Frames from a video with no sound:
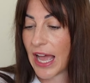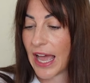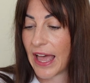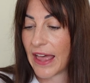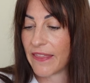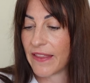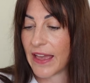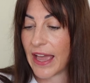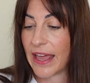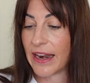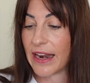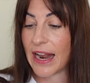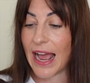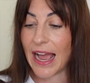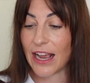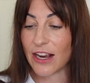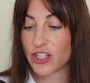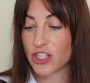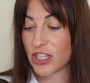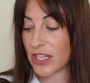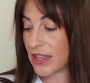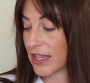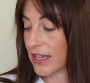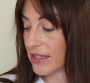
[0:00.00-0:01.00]
And then
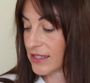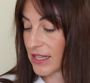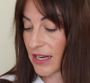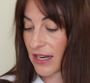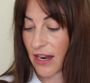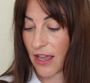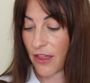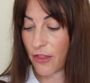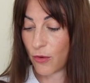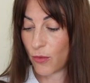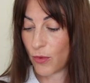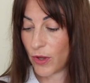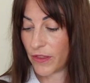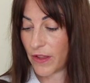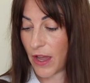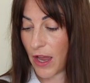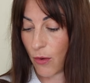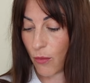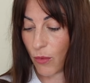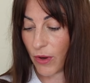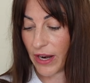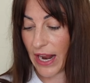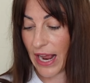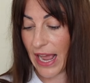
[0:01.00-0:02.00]
actually there's another one that
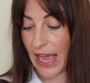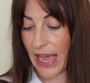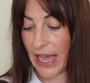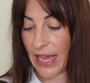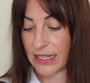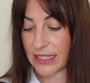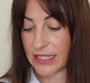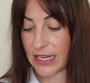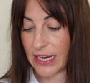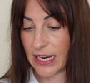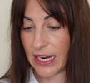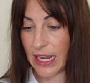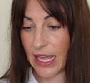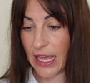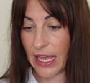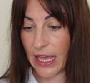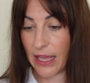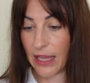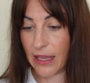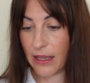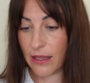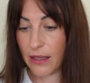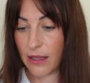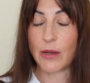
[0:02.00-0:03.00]
I want to add in here.